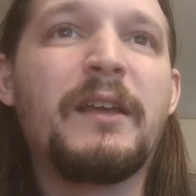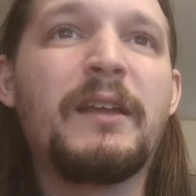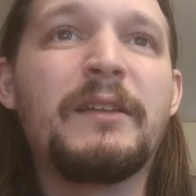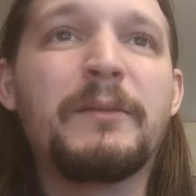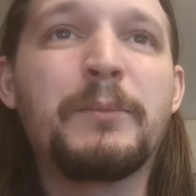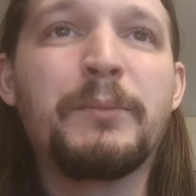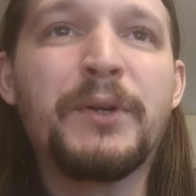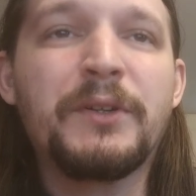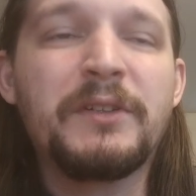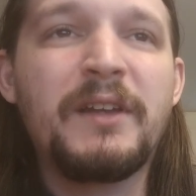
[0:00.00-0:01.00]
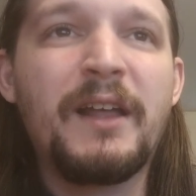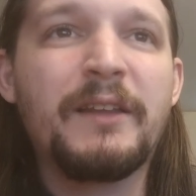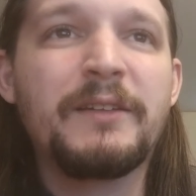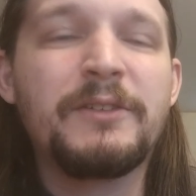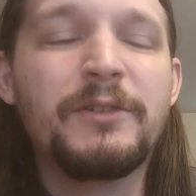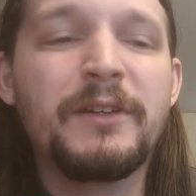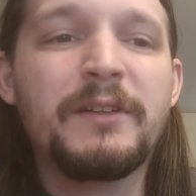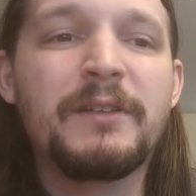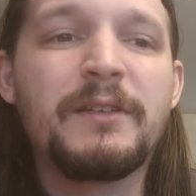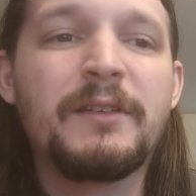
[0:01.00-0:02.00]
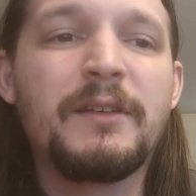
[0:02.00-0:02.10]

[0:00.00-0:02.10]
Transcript: and their personality traits.